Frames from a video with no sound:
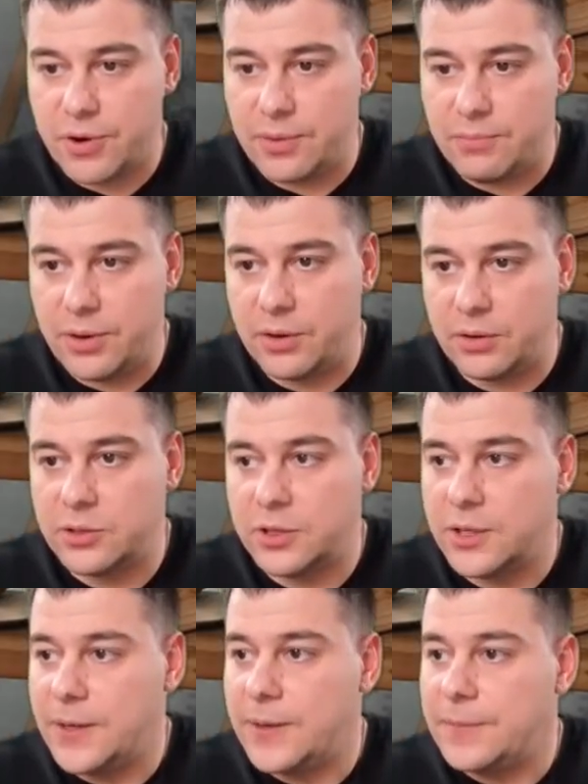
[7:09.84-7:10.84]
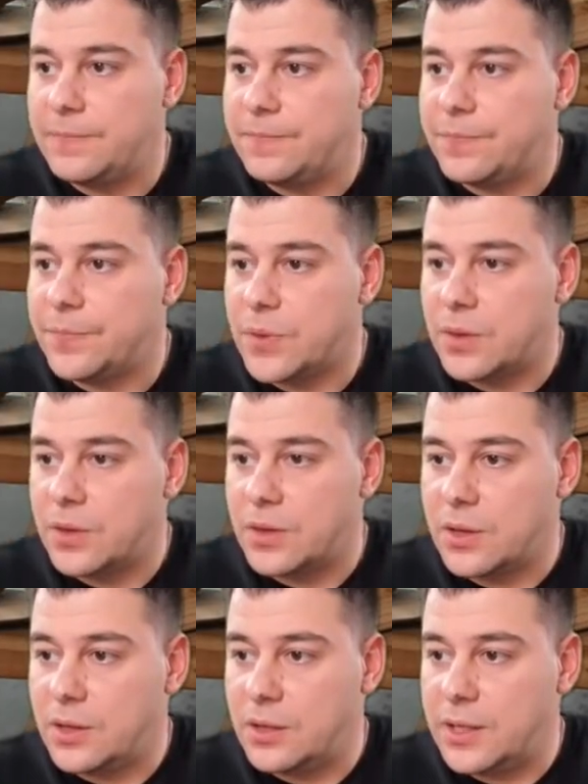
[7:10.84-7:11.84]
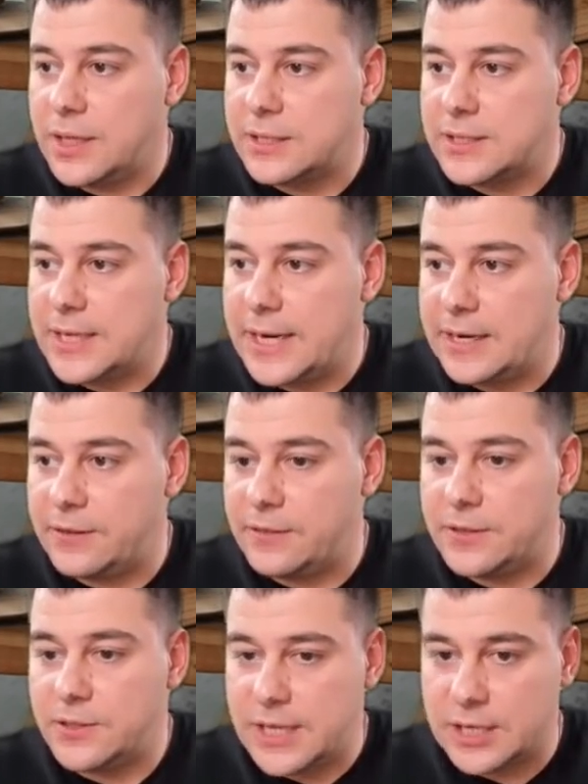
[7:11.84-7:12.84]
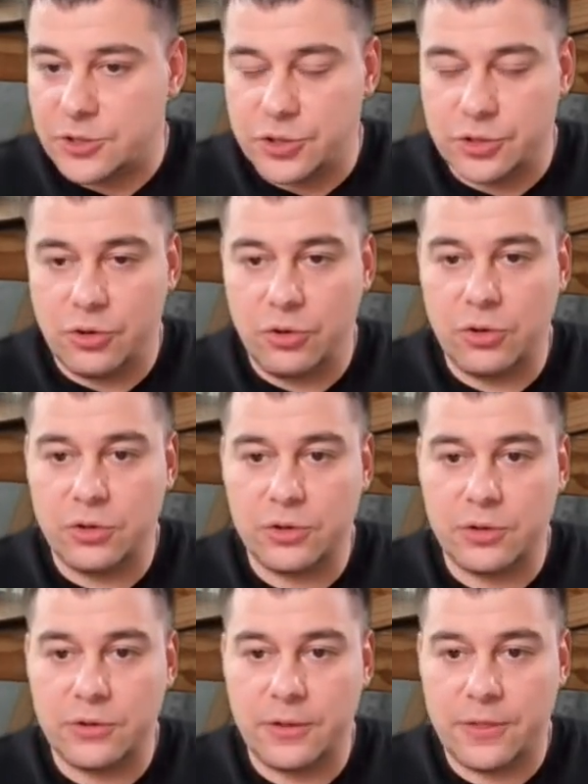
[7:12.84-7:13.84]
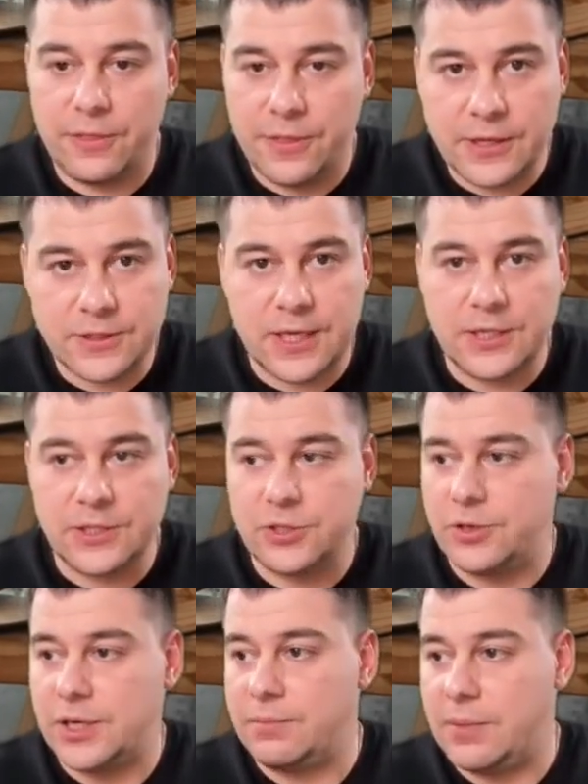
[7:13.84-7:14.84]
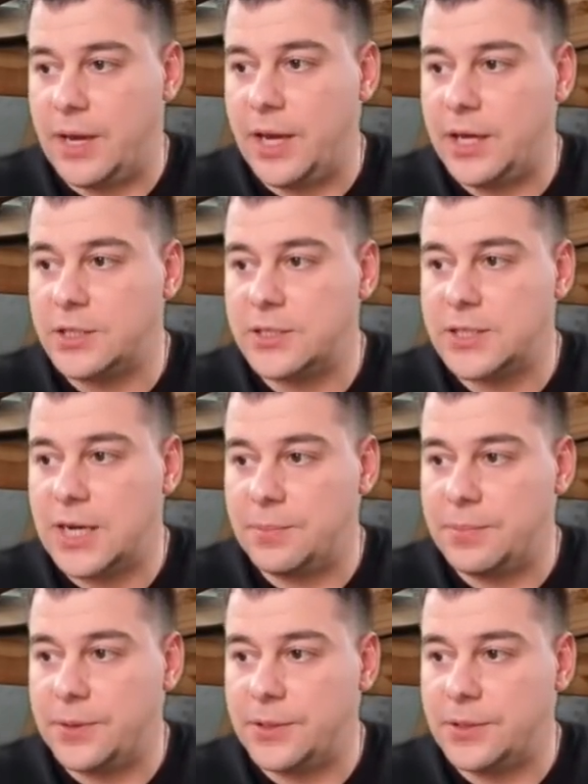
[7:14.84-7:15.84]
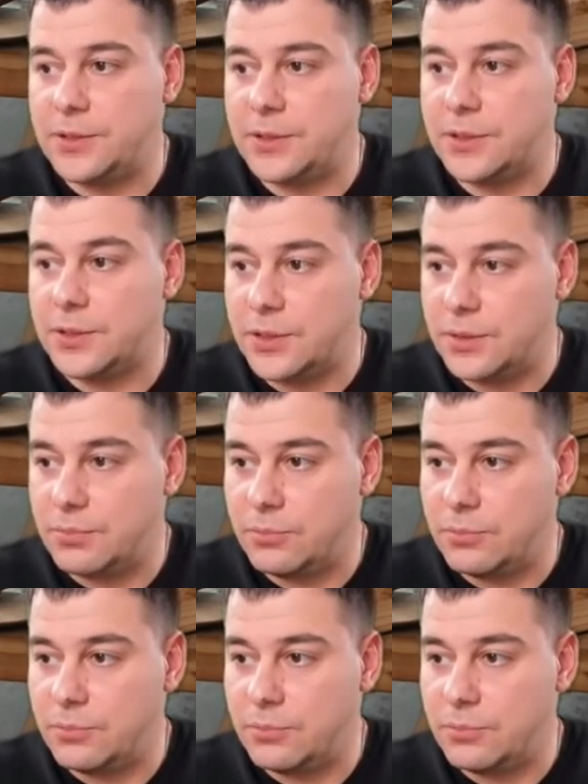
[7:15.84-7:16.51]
pre-built. Let's edit the section. All the things that you can make is up it, uh,